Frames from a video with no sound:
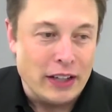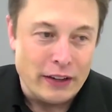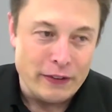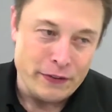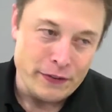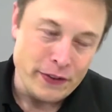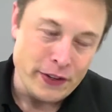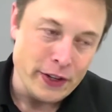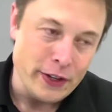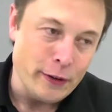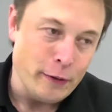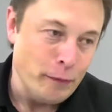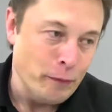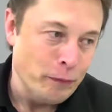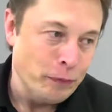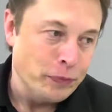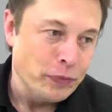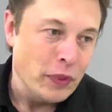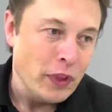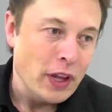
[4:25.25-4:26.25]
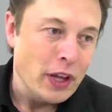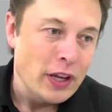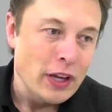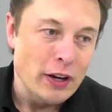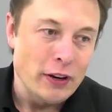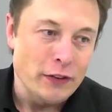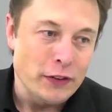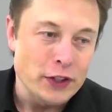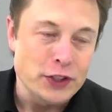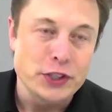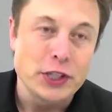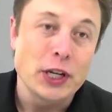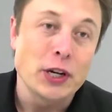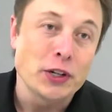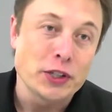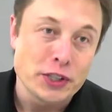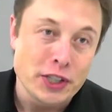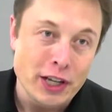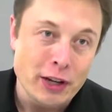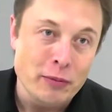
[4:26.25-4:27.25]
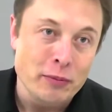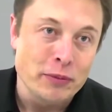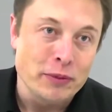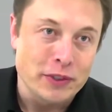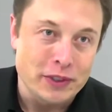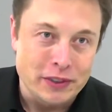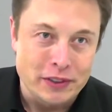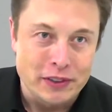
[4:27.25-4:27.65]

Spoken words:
if the senior team